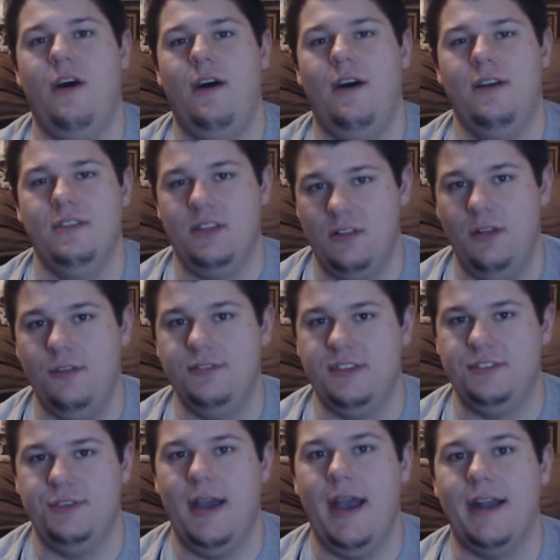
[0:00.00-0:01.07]
on the
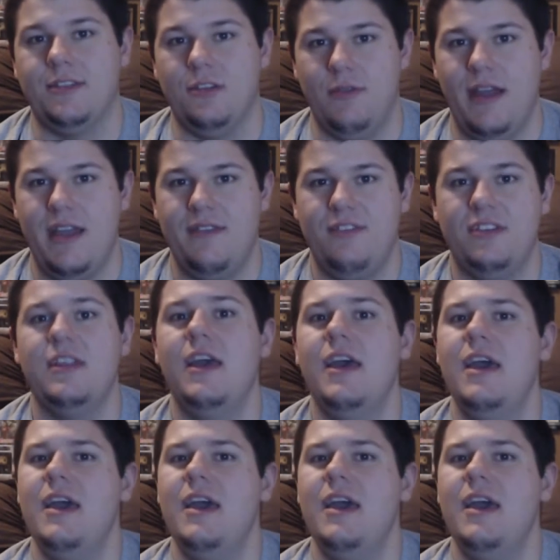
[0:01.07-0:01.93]
closing track, The Raven.